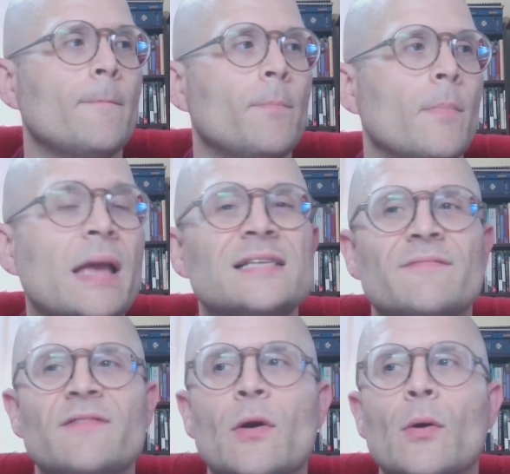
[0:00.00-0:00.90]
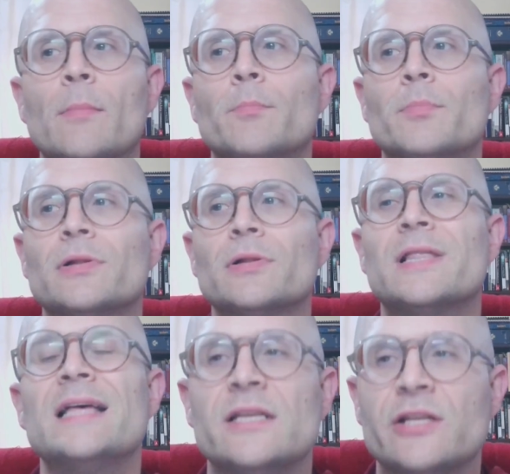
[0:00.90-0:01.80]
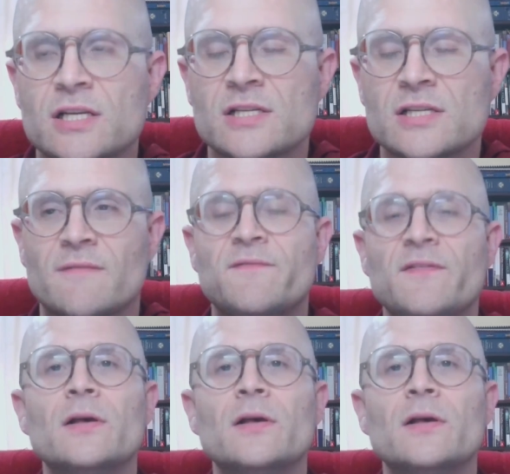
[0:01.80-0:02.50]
makes it very pleasant just to feel